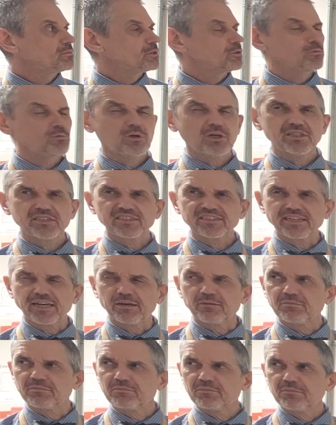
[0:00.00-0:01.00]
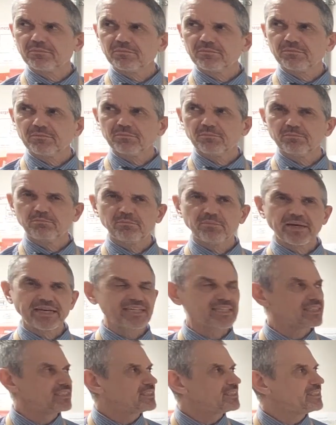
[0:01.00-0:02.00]
So why does that
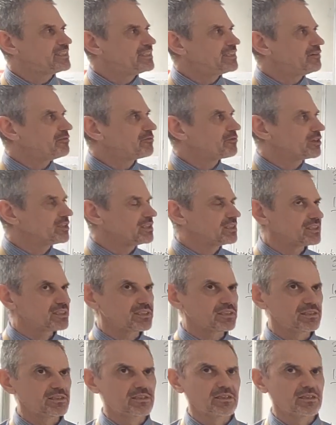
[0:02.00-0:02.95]
make a difference?